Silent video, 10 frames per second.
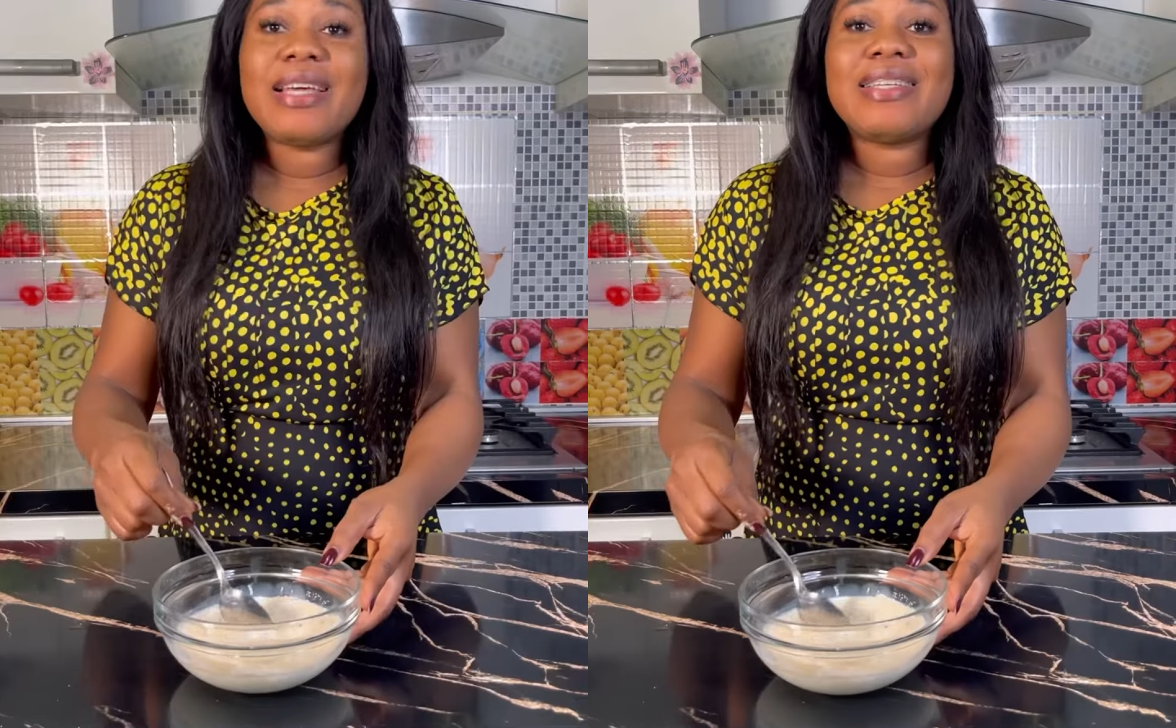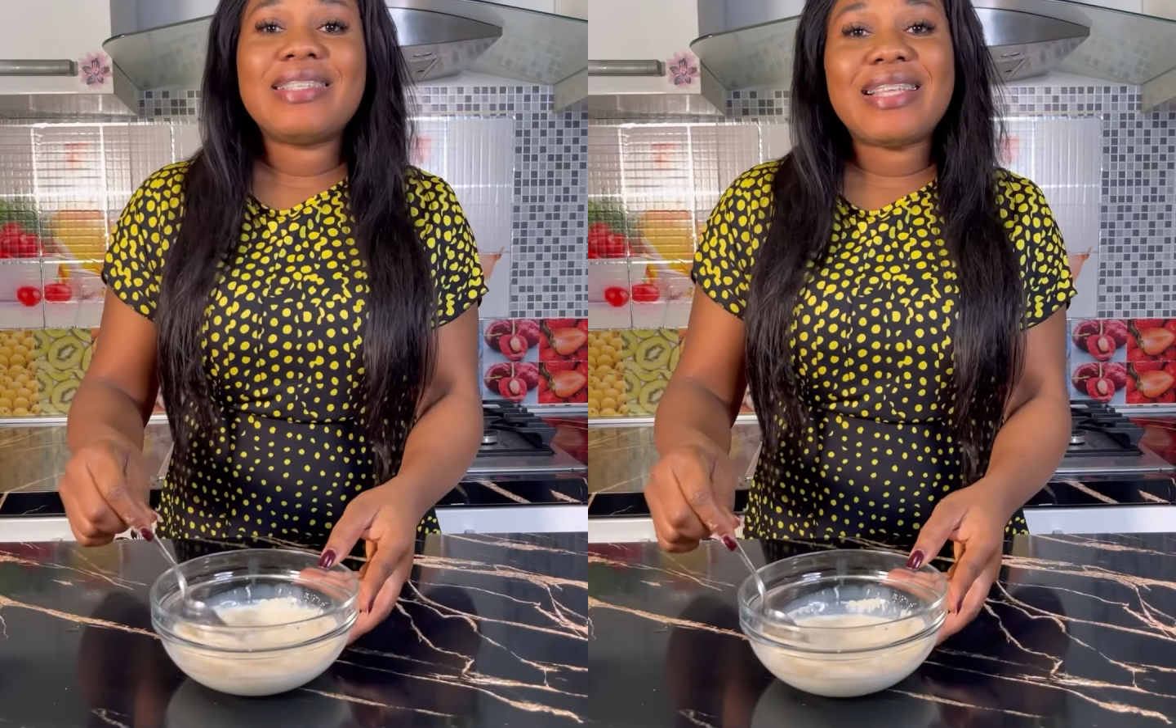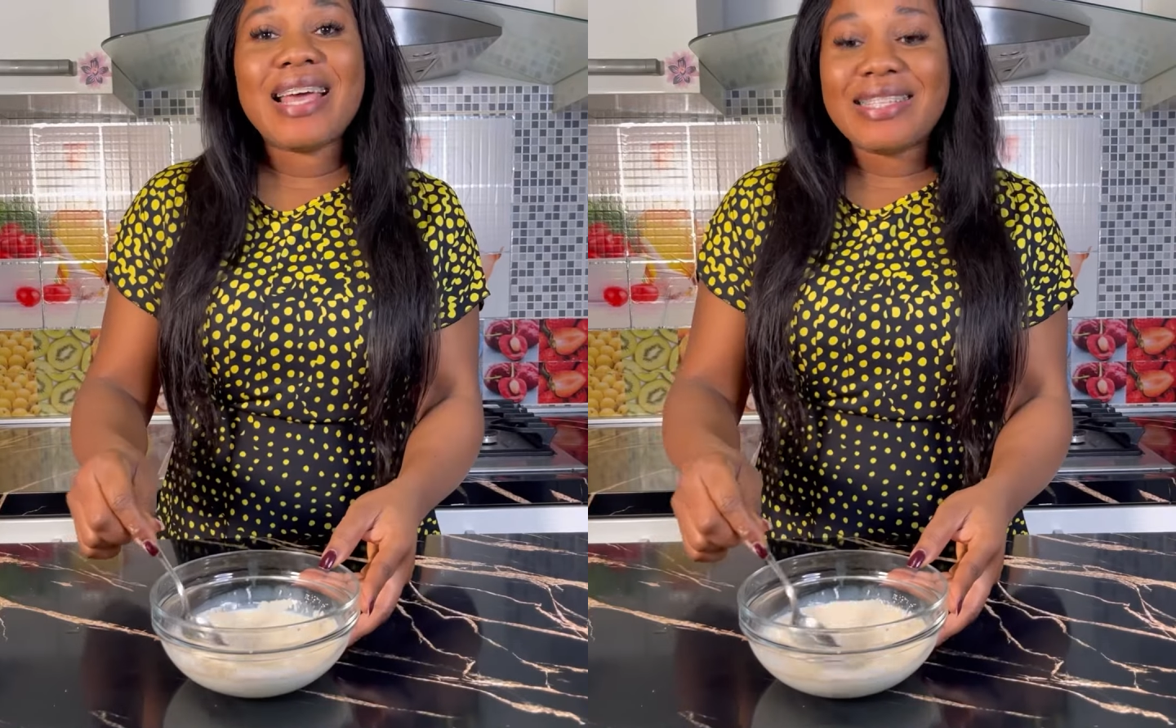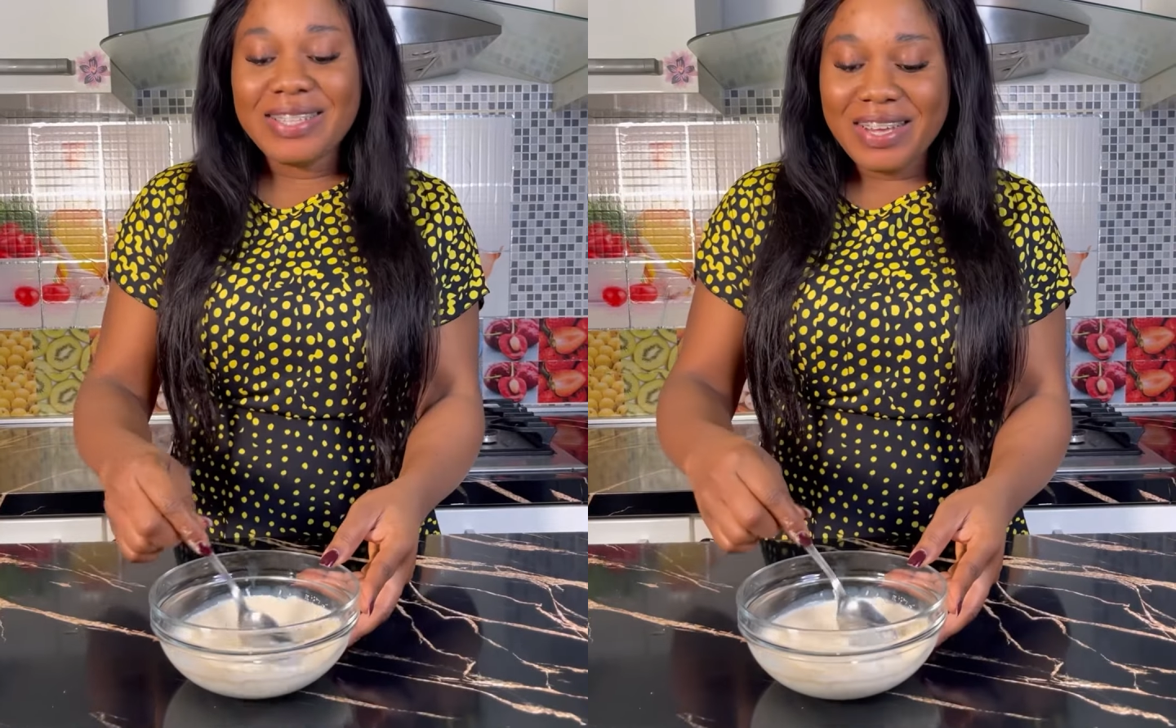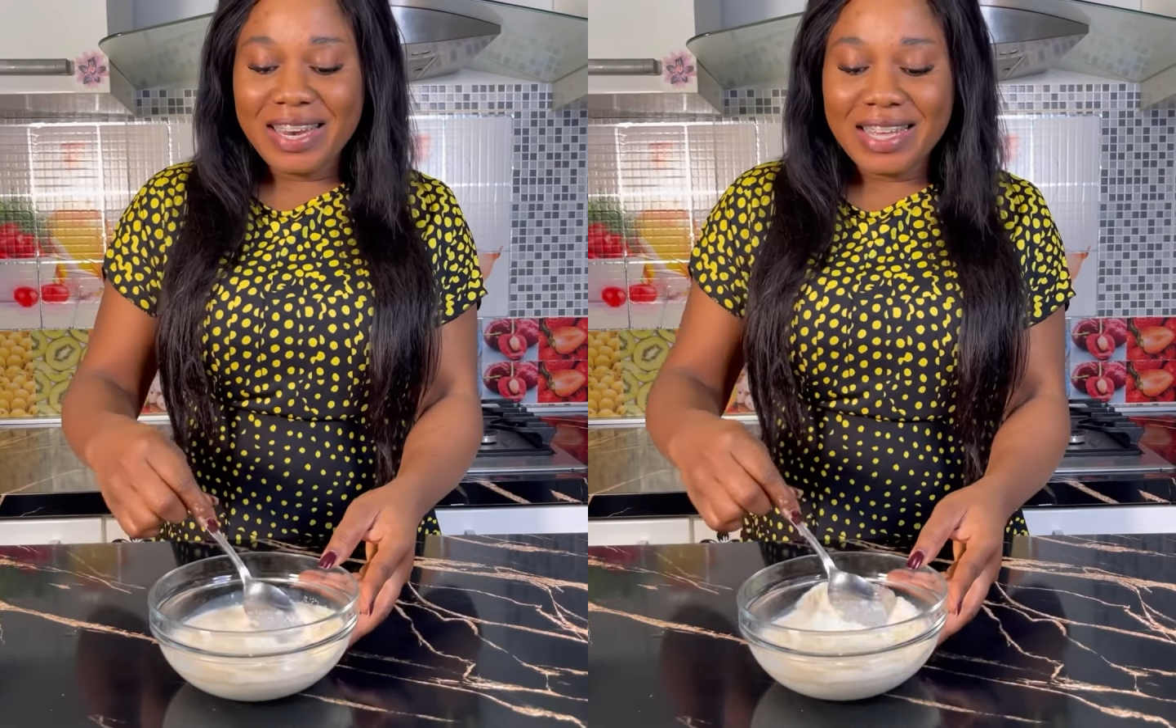Stir
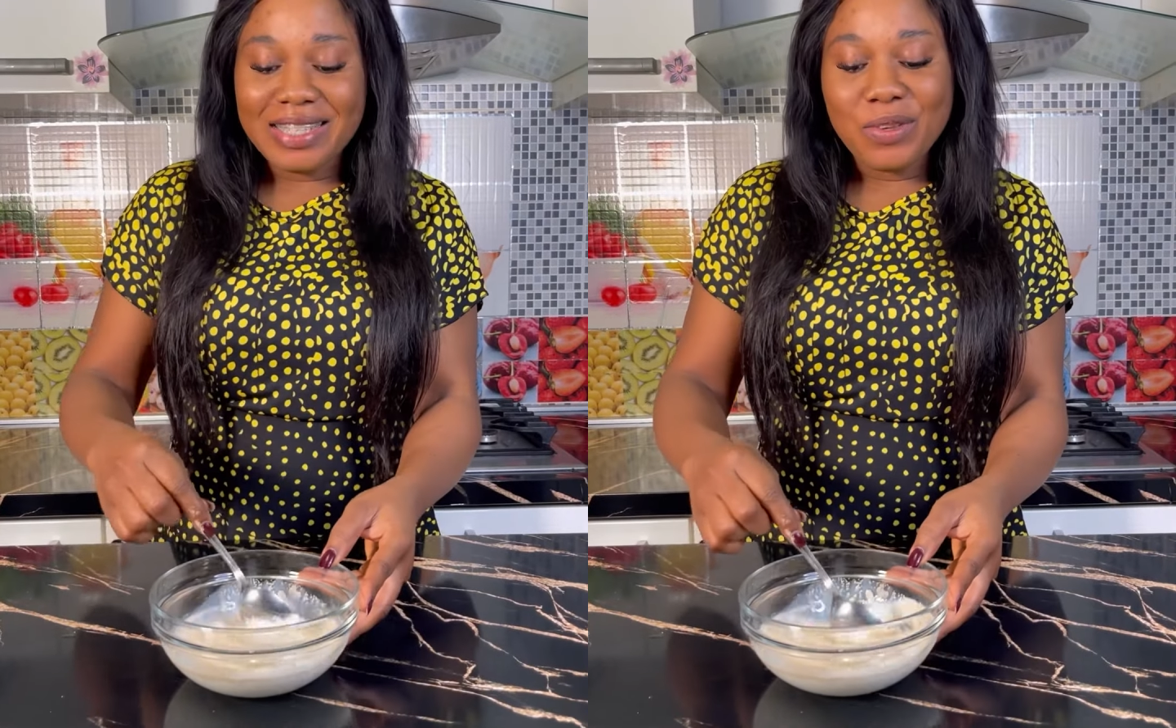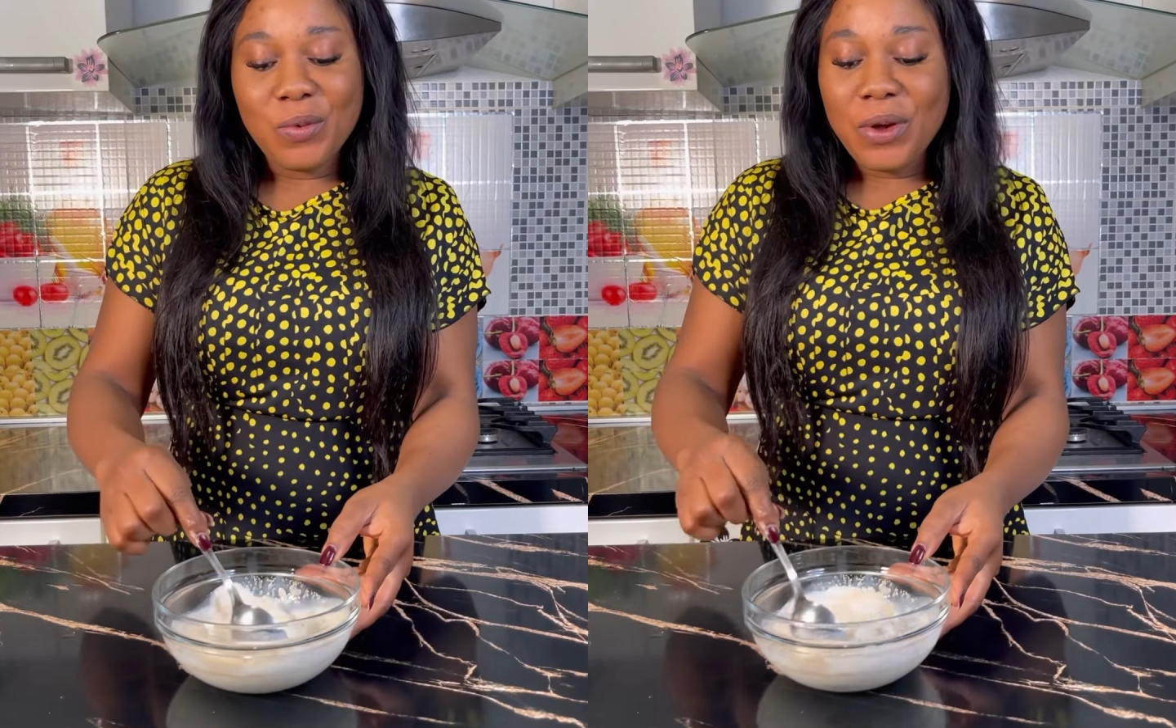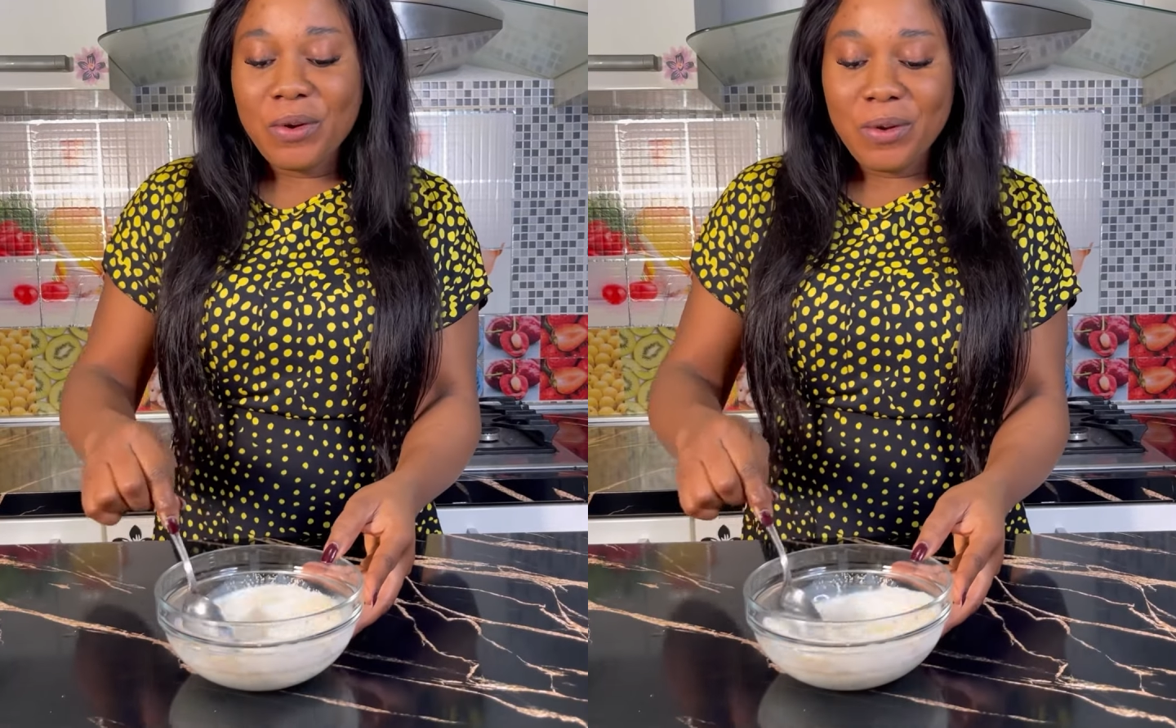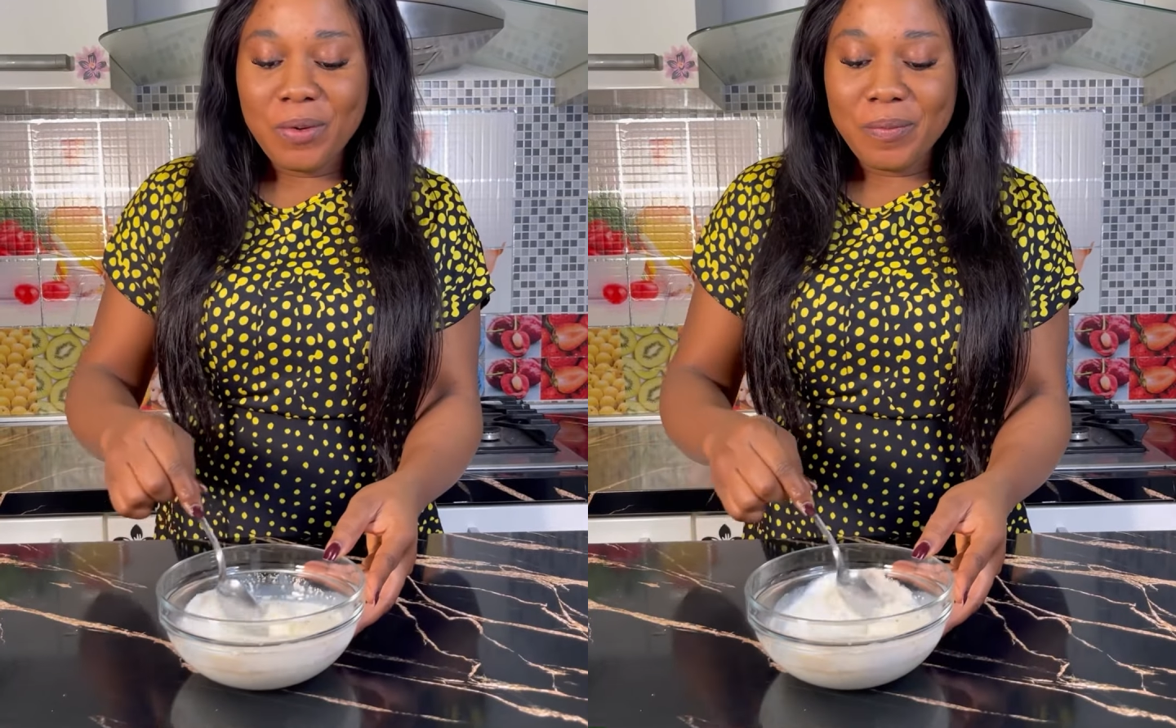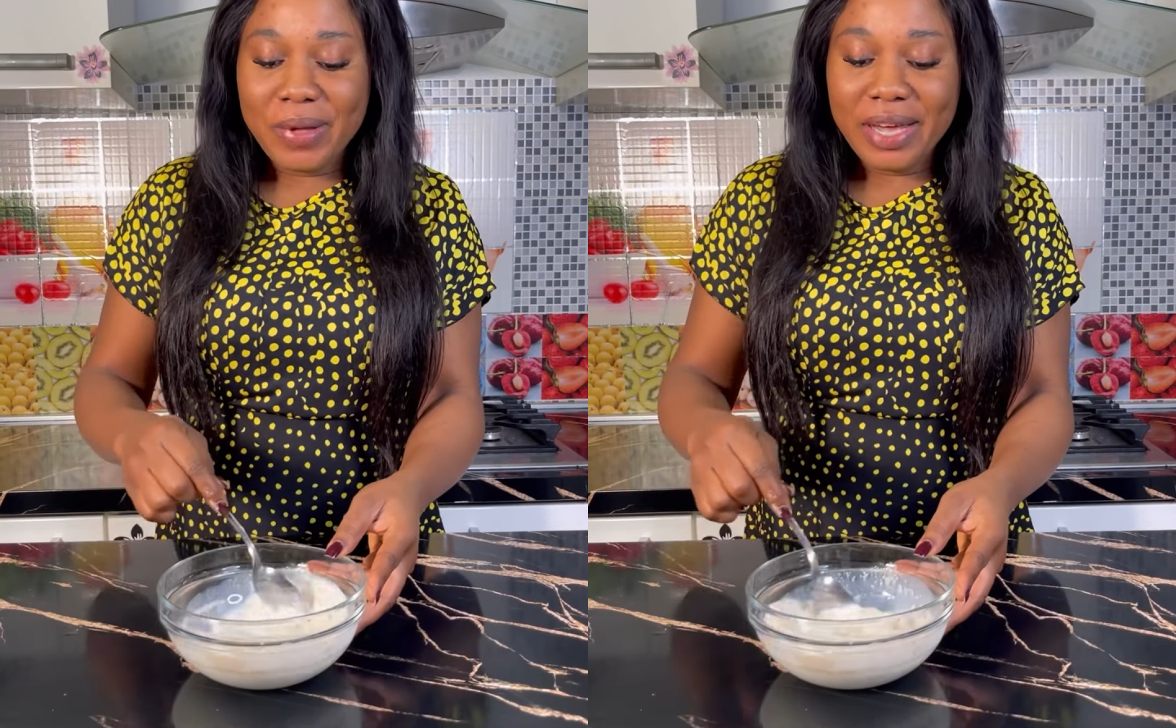together till well
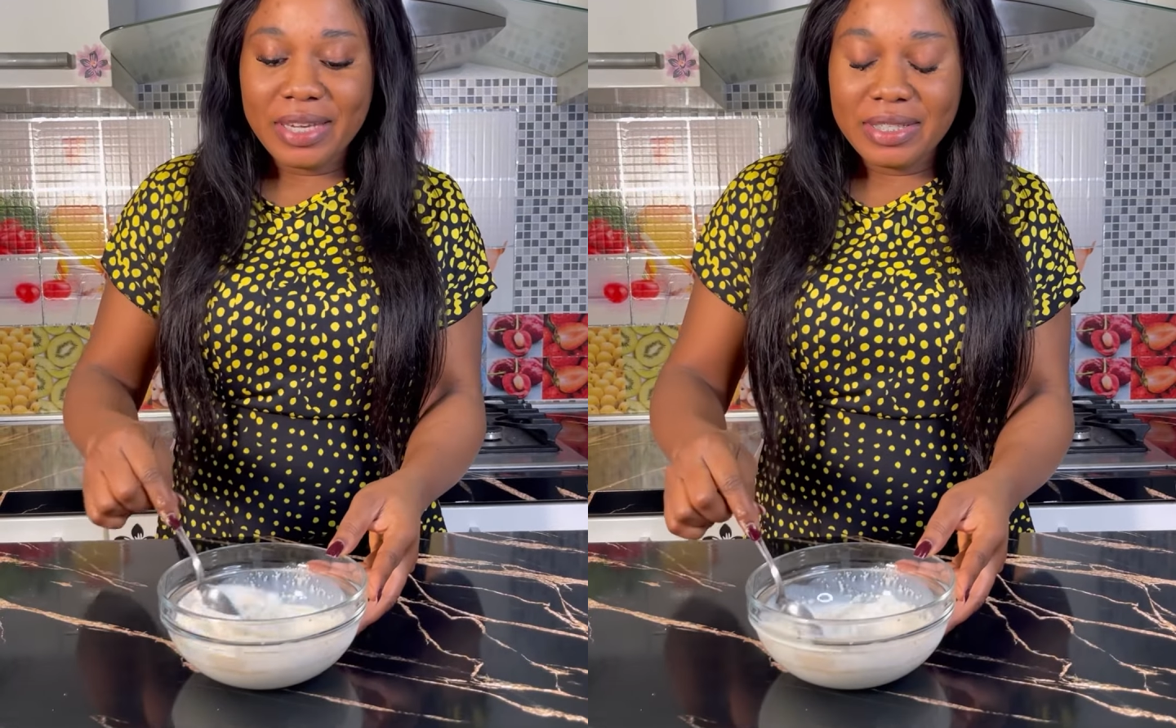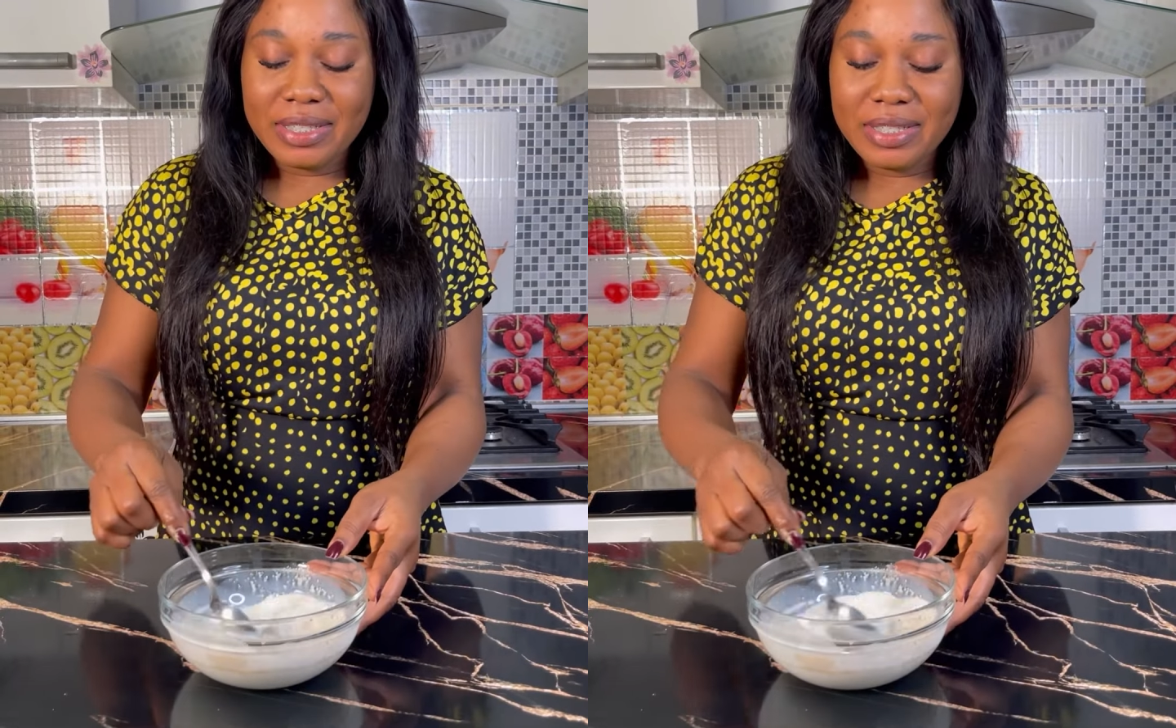combined.